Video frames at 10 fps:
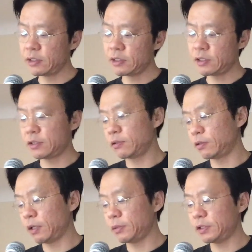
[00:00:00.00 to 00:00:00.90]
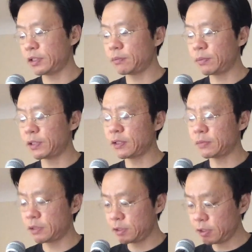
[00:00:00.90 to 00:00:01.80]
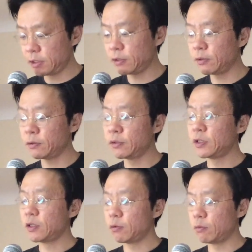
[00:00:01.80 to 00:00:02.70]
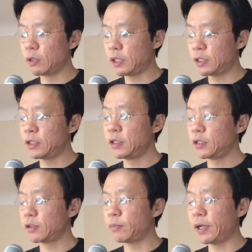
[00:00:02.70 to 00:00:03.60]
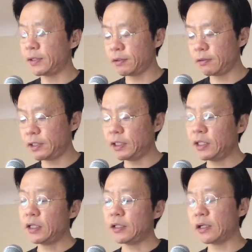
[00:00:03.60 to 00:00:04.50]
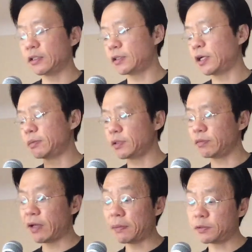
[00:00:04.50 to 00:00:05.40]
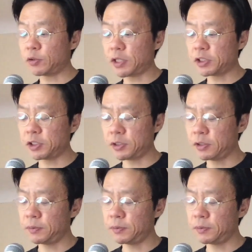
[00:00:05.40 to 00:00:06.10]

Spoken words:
So obviously it becomes 0, 1, the binary, the other types of abstraction.